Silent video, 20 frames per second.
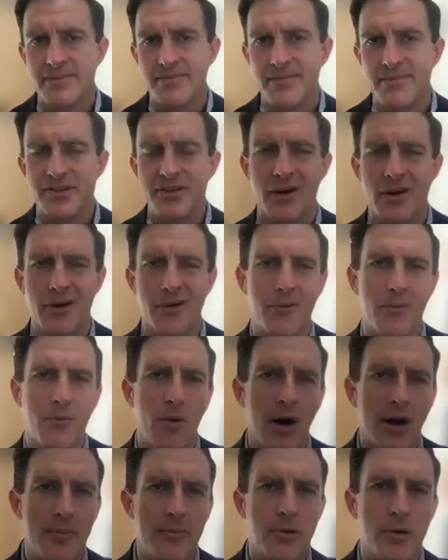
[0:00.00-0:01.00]
And so
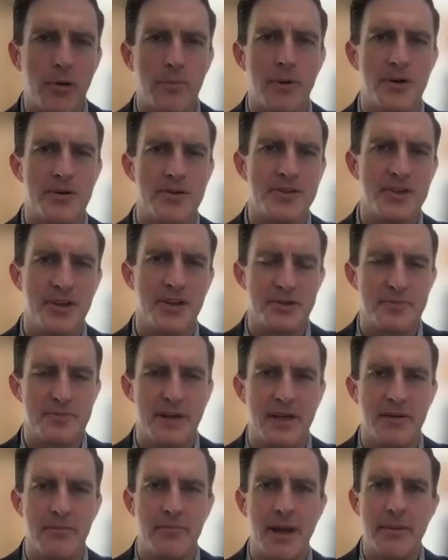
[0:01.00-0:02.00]
one proposal has
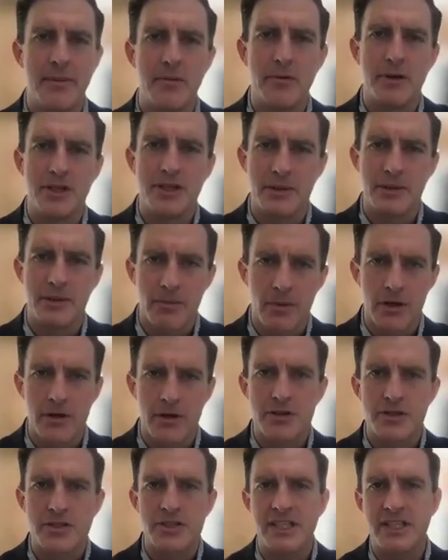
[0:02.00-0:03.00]
been, maybe we should
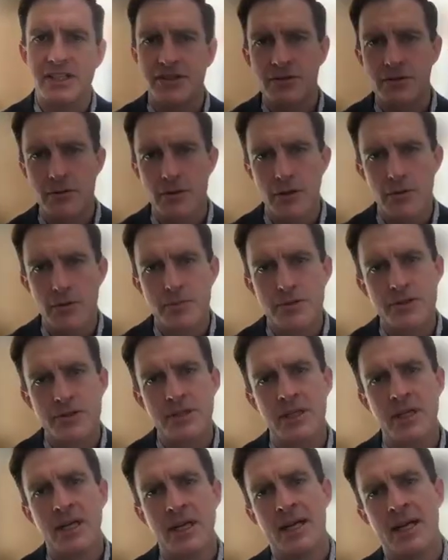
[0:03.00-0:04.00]
merge these
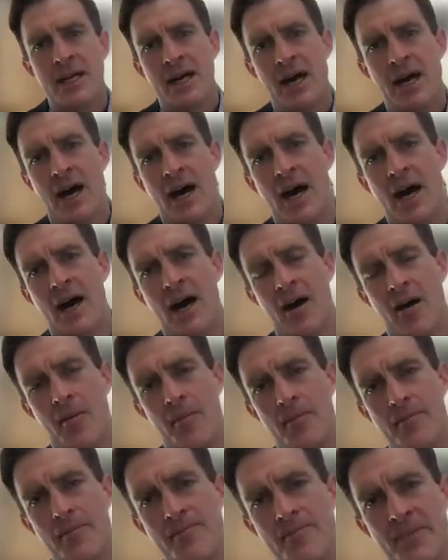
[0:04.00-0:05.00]
groups
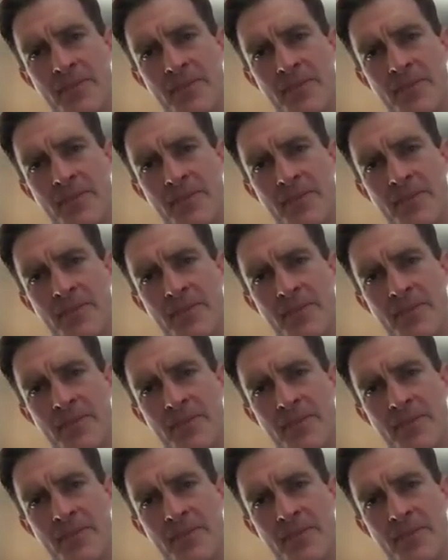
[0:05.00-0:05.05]
if